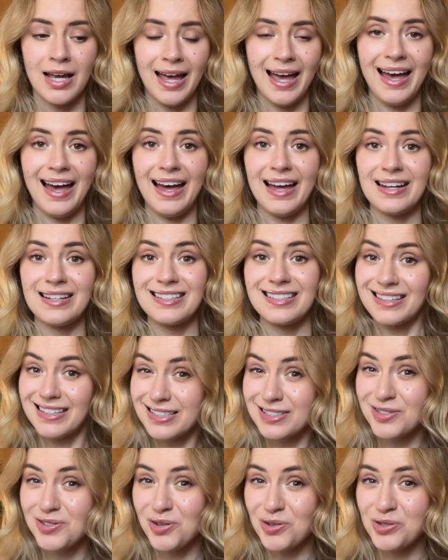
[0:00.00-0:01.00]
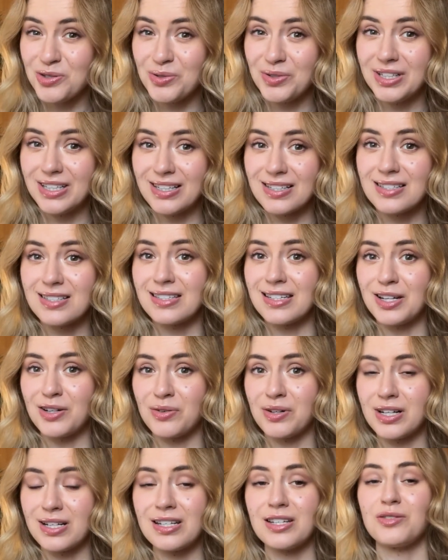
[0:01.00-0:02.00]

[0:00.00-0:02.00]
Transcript: And this is also a little secret,